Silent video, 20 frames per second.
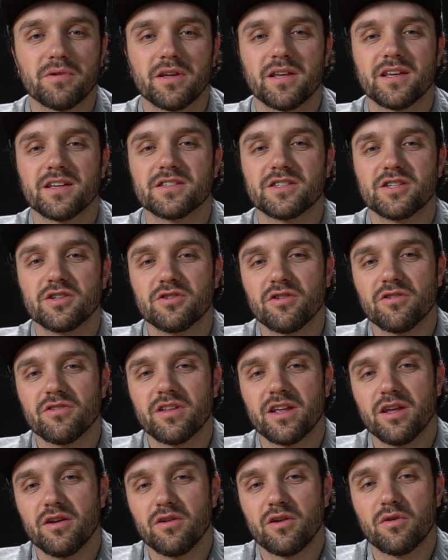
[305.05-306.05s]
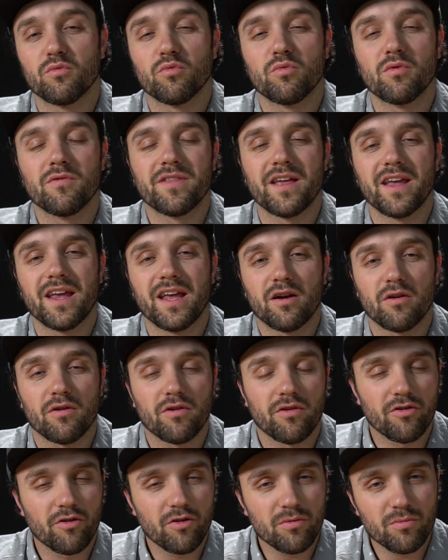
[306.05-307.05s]
because you know that you can remove that inner
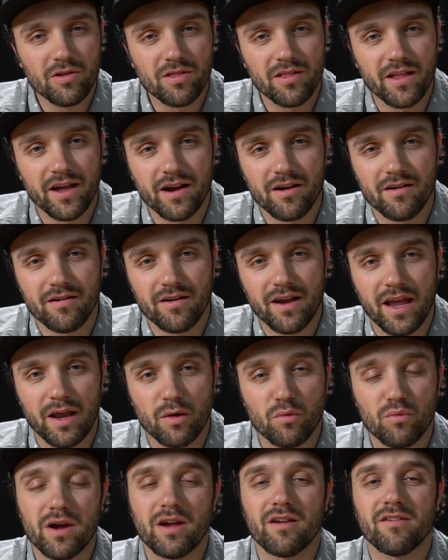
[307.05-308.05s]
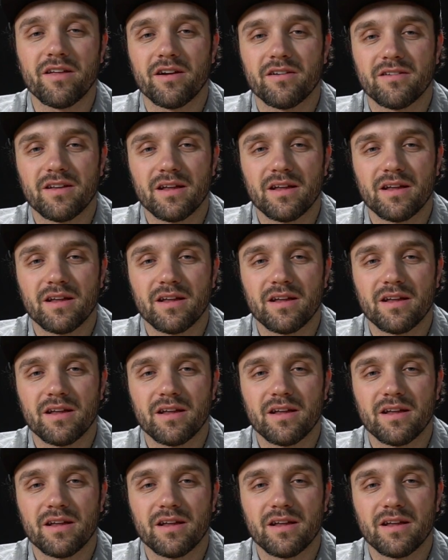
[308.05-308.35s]
thermal layer and regulate your